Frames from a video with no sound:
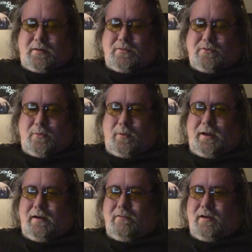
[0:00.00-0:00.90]
used to
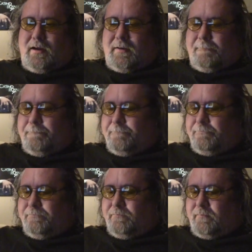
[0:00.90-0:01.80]
wear uh,
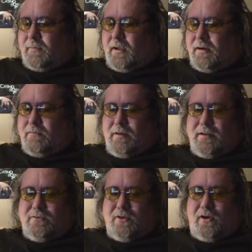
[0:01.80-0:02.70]
like the
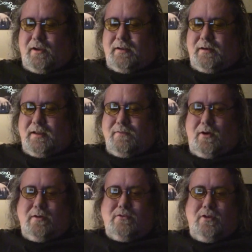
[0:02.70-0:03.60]
really tight
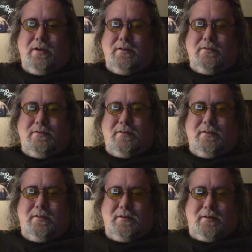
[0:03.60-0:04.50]
Levi jeans,
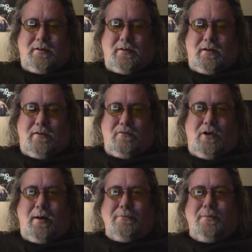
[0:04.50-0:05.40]
like
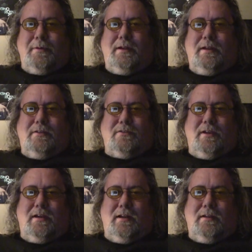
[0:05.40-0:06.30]
right up to my knees
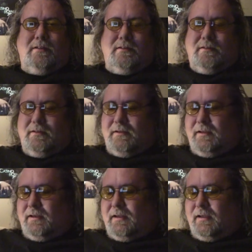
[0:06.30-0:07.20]
nearly.
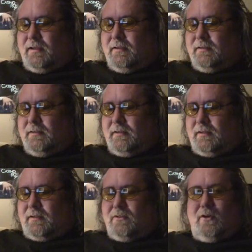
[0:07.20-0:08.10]
And uh,
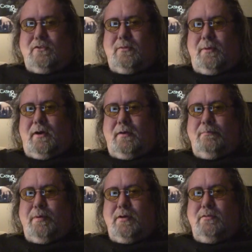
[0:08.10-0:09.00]
Dr.
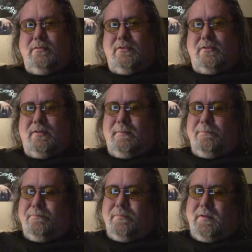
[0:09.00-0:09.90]
Martin boots.
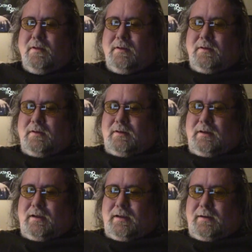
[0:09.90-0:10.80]

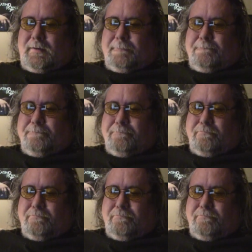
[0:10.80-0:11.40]
Um,